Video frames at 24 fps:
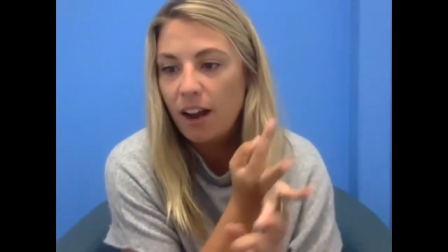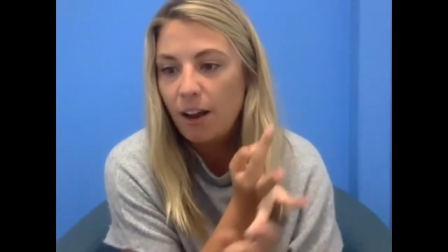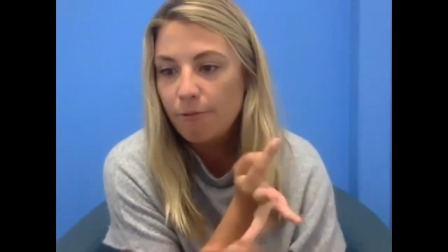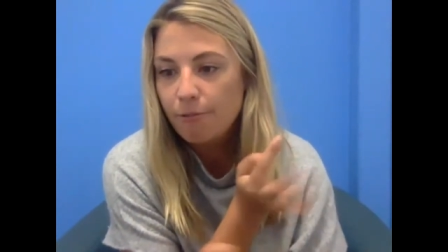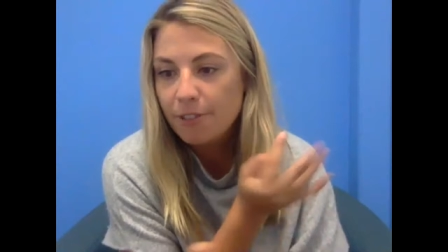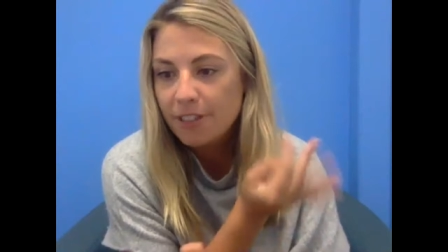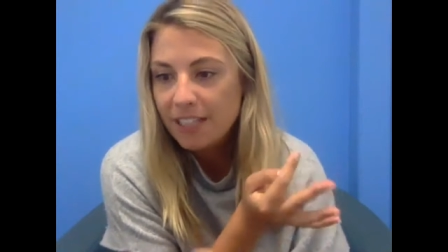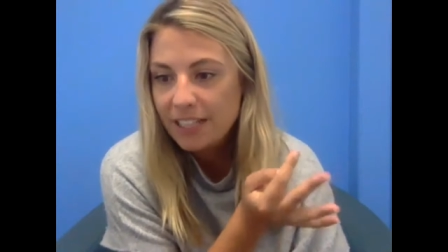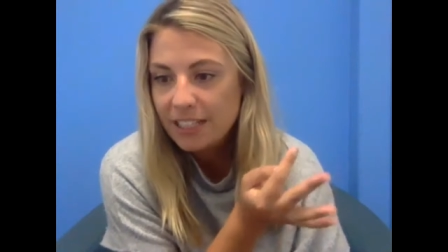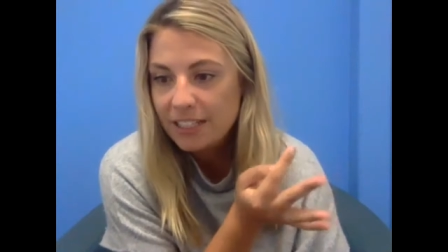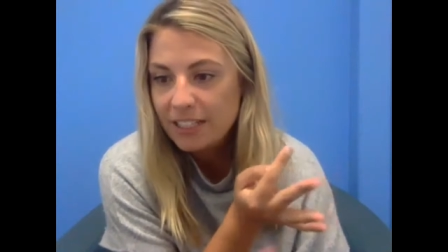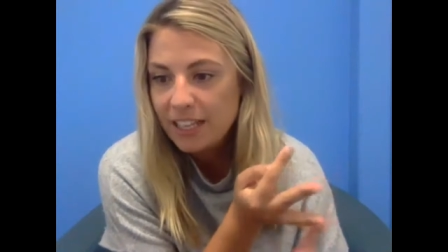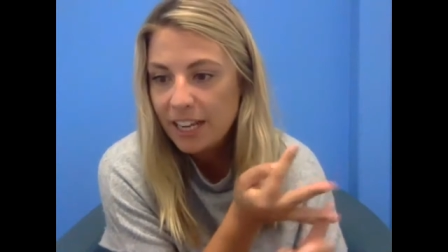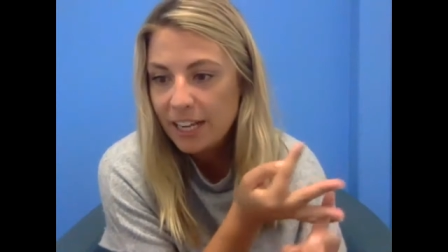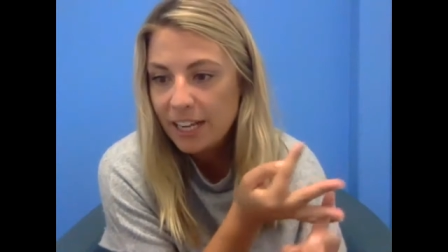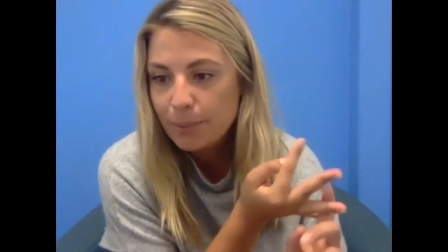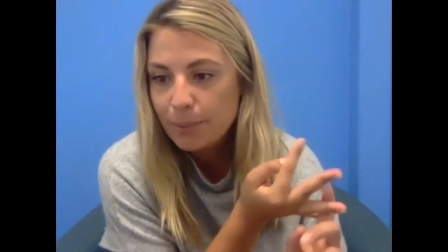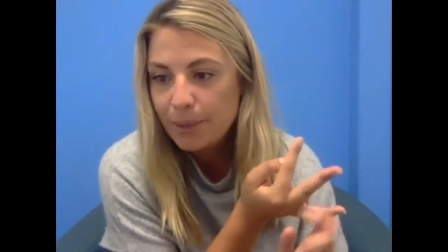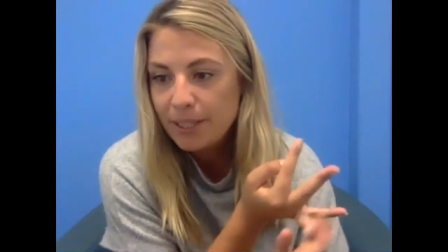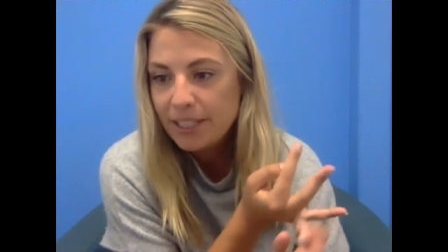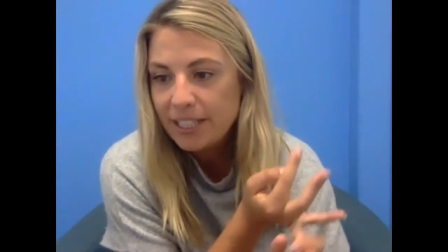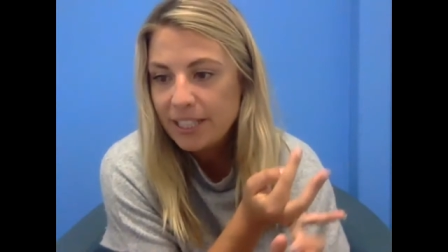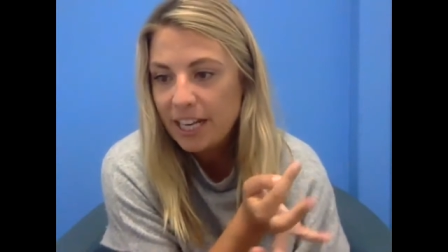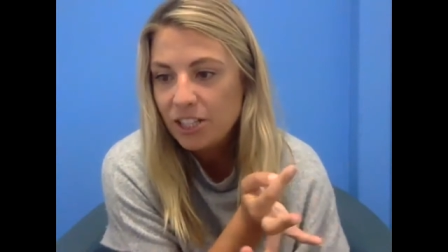and release the
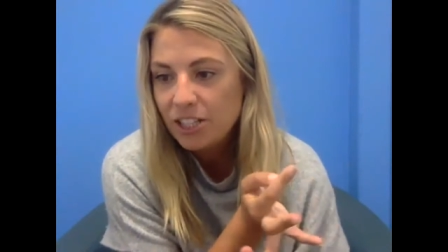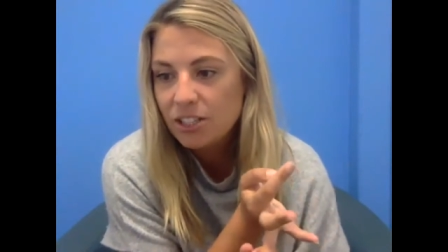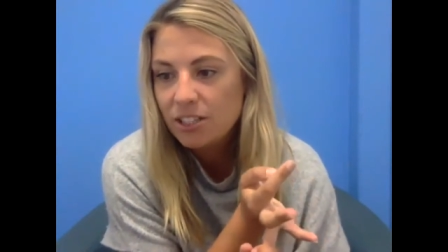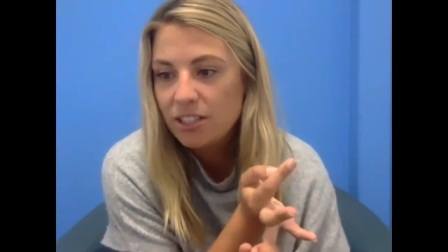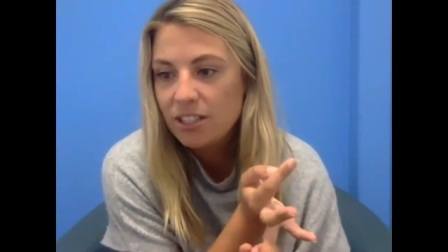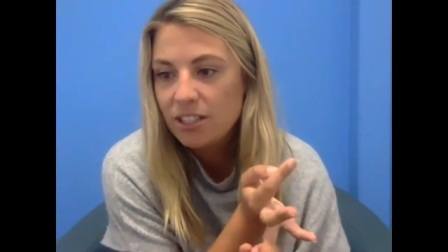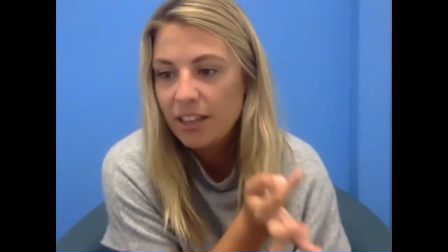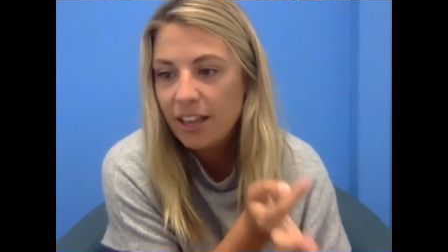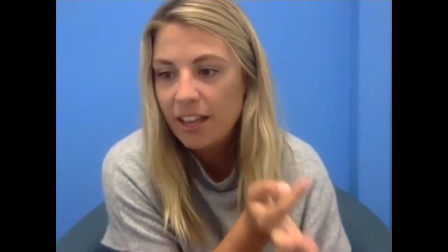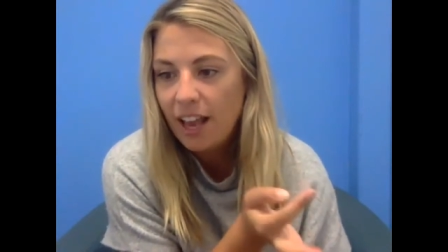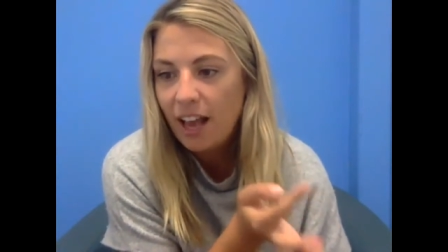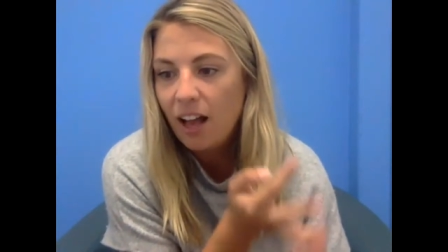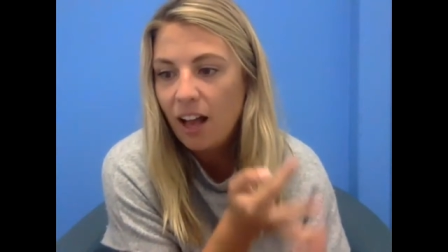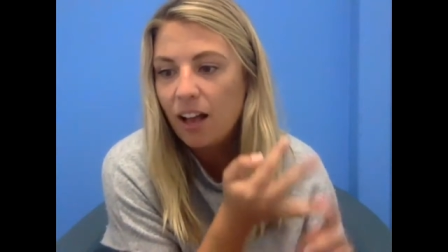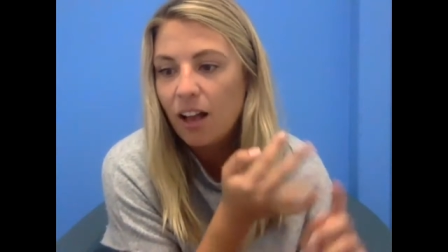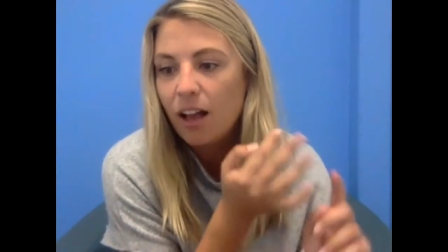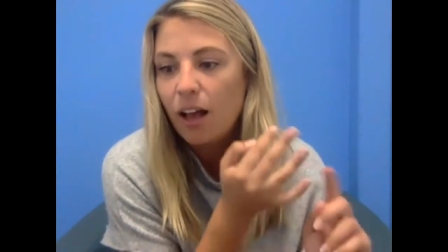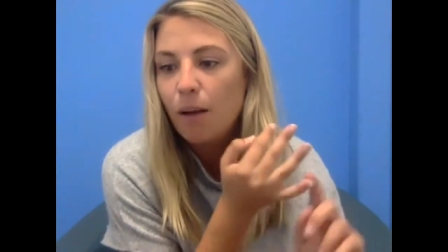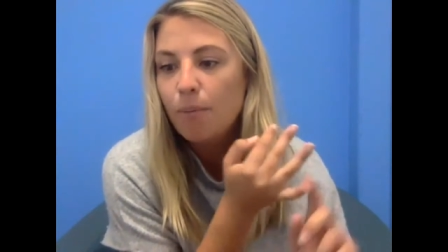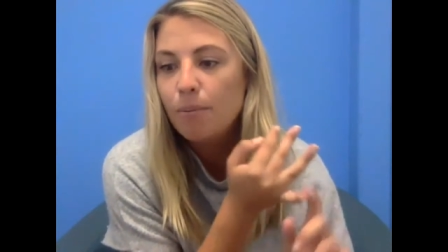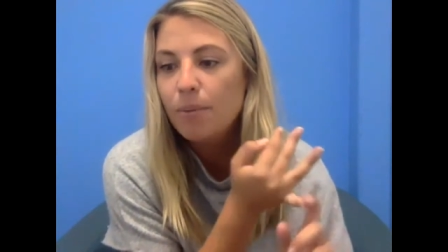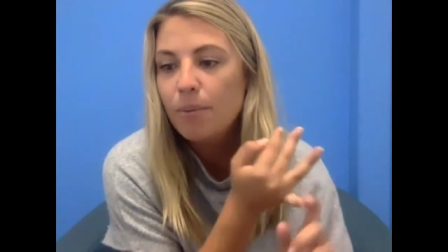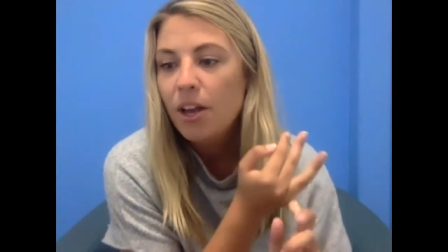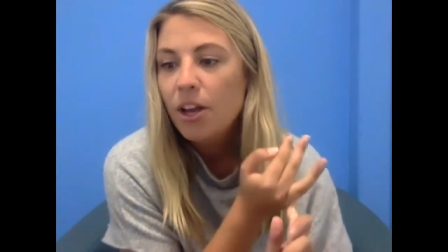expectations for the
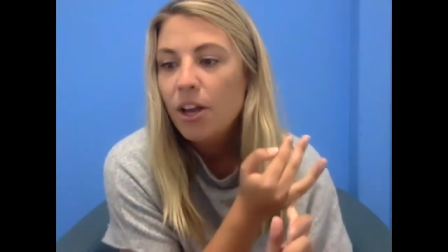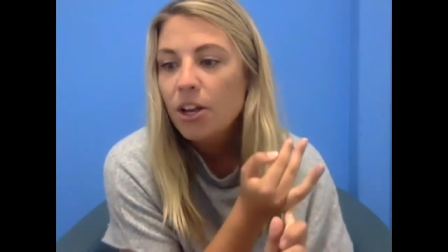outcome.